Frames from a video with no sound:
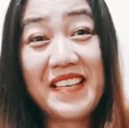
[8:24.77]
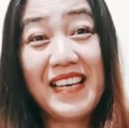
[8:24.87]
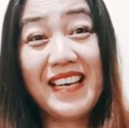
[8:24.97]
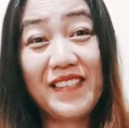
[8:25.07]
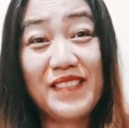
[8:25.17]

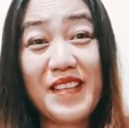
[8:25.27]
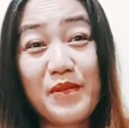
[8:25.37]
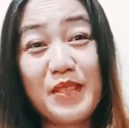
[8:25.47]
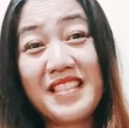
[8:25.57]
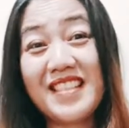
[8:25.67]
They
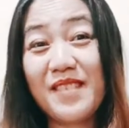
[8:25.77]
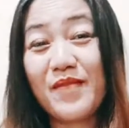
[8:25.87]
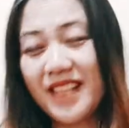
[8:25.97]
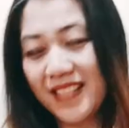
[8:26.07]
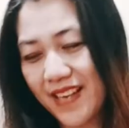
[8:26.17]
would sleep in
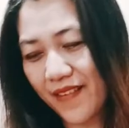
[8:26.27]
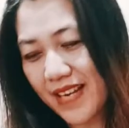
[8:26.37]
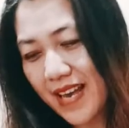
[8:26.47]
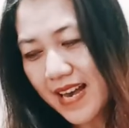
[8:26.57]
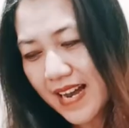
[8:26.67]
the terrace.
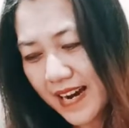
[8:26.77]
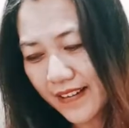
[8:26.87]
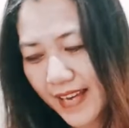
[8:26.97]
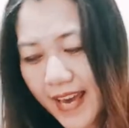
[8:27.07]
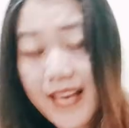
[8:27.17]

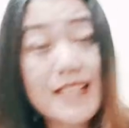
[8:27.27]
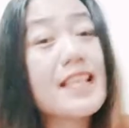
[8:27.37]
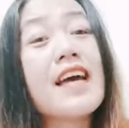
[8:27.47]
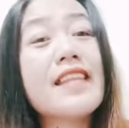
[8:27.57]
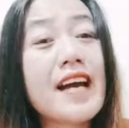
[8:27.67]
Okay,
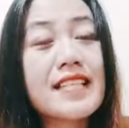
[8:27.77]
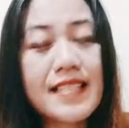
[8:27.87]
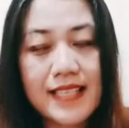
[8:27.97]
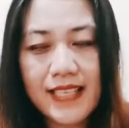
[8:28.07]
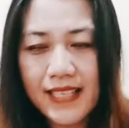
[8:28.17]
so
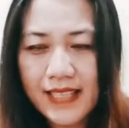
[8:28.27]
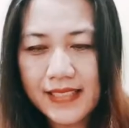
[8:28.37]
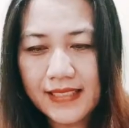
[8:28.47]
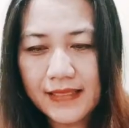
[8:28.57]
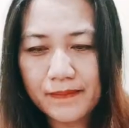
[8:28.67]
that's
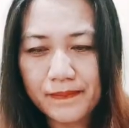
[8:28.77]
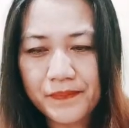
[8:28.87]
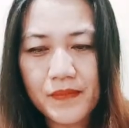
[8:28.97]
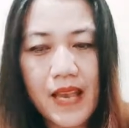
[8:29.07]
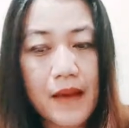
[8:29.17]

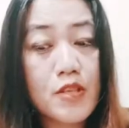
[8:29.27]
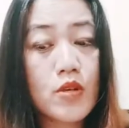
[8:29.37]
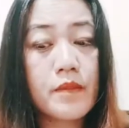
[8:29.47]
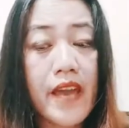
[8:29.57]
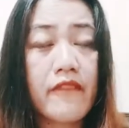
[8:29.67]
habitual
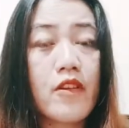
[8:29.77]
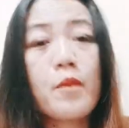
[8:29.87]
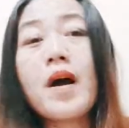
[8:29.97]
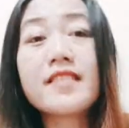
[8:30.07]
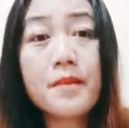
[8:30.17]
behavior.
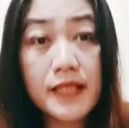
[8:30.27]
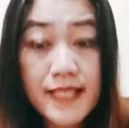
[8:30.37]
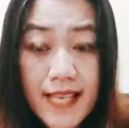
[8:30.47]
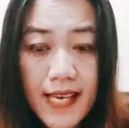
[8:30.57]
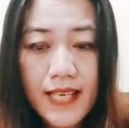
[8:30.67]

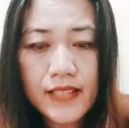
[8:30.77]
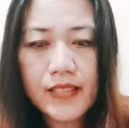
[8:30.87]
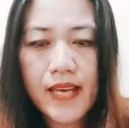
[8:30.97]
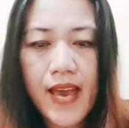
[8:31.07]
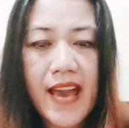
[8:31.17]
Possibility.
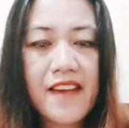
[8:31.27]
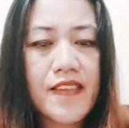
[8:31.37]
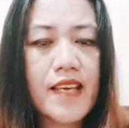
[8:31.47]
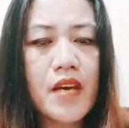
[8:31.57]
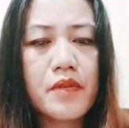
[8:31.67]
Okay, I
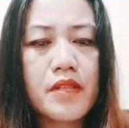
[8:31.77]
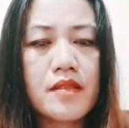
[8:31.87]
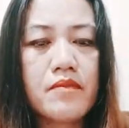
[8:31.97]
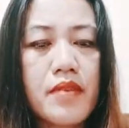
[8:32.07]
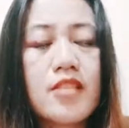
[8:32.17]
think he
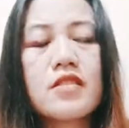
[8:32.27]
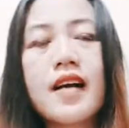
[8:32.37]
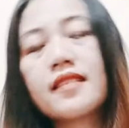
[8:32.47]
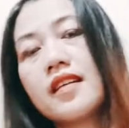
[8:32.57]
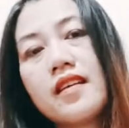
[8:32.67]
would be
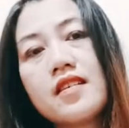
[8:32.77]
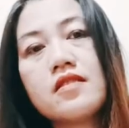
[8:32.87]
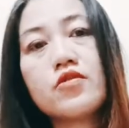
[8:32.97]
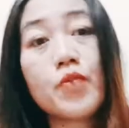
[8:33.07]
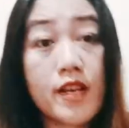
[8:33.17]
stuck in his
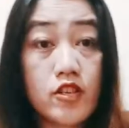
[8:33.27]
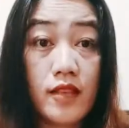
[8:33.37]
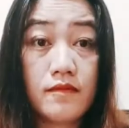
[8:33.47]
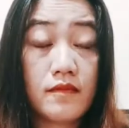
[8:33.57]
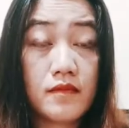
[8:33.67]
situation.
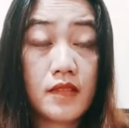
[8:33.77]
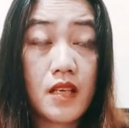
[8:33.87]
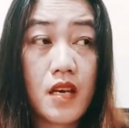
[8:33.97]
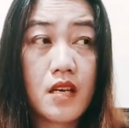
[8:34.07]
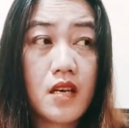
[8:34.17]

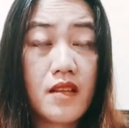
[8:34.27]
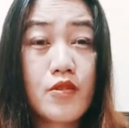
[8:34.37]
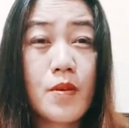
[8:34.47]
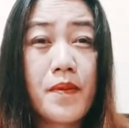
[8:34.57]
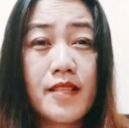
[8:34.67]
Okay, there's
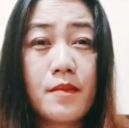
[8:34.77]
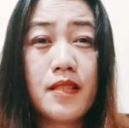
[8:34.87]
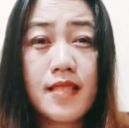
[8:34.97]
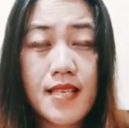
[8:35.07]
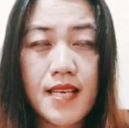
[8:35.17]
a
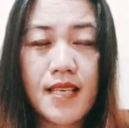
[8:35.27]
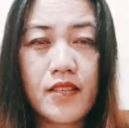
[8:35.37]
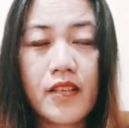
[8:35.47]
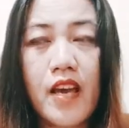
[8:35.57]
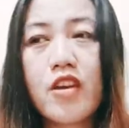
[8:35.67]
possibility.
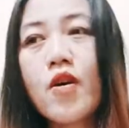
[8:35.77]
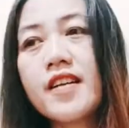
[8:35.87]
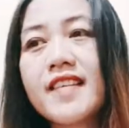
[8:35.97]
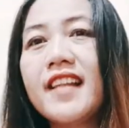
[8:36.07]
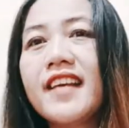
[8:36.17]
Okay, you are
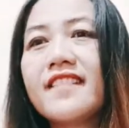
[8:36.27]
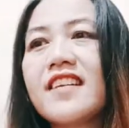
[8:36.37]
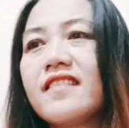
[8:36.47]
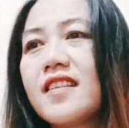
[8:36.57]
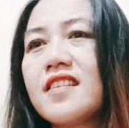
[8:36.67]
telling
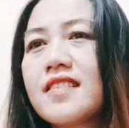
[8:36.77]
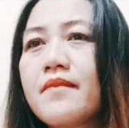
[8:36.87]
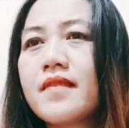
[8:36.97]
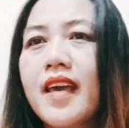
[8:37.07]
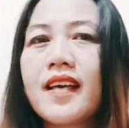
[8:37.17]
that
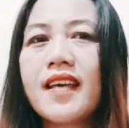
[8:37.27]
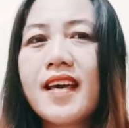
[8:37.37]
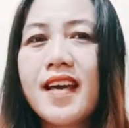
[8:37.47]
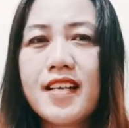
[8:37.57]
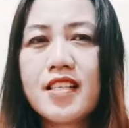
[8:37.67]
something
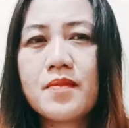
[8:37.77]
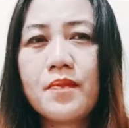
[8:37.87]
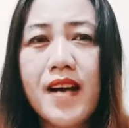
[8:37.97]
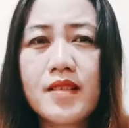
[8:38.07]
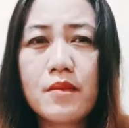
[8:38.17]
has
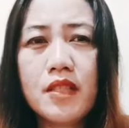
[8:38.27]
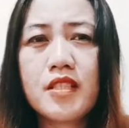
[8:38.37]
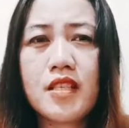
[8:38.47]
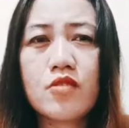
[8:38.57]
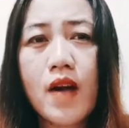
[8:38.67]

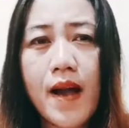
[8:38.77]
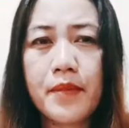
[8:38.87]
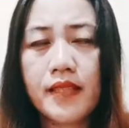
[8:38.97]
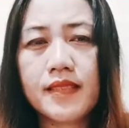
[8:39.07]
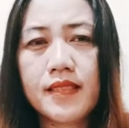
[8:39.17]
possibility to
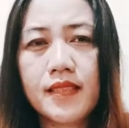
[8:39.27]
happen.